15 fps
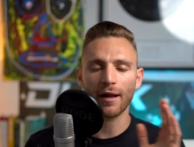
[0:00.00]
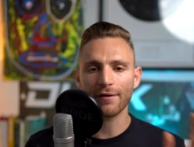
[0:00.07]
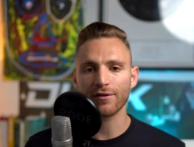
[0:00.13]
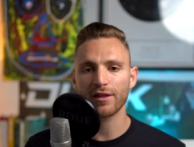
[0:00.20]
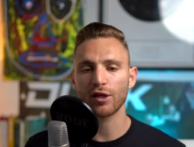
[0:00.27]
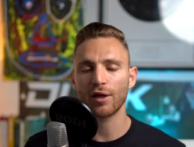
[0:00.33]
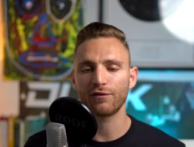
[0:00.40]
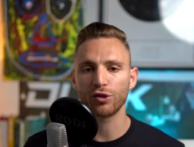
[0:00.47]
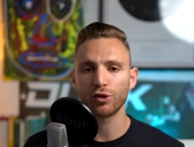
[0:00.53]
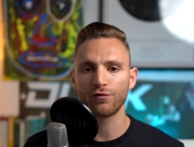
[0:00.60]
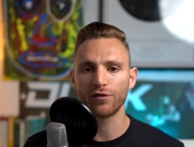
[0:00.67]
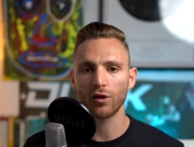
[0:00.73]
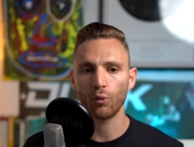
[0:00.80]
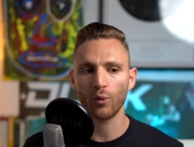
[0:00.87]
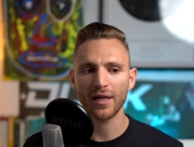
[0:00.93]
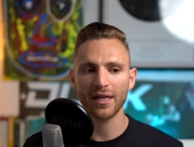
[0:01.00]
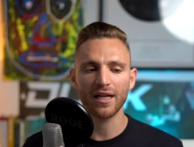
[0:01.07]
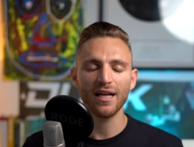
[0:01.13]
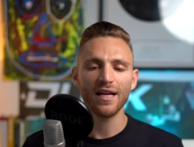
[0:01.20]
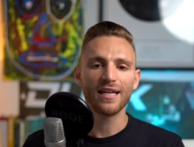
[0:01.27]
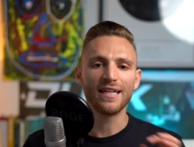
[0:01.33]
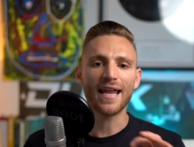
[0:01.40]
everything you have to do for the week
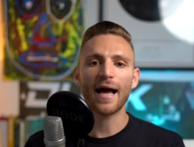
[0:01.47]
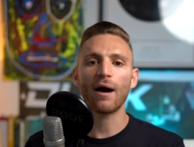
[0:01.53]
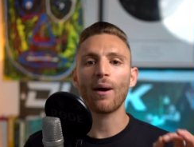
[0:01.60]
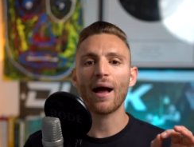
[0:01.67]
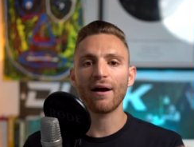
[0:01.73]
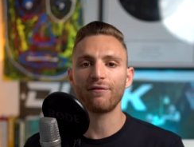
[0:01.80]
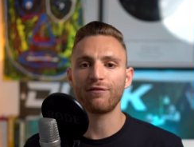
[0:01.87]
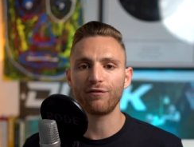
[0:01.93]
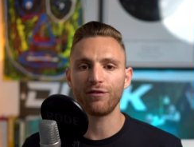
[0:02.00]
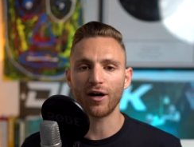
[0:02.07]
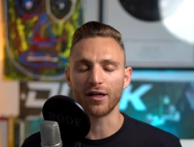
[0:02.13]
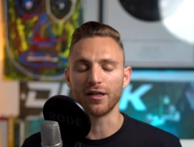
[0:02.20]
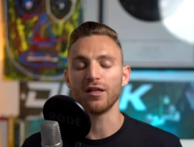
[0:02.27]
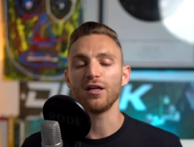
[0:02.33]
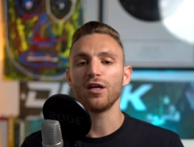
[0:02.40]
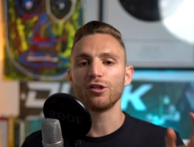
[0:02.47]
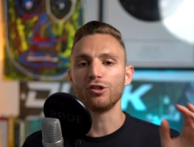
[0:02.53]
now have fun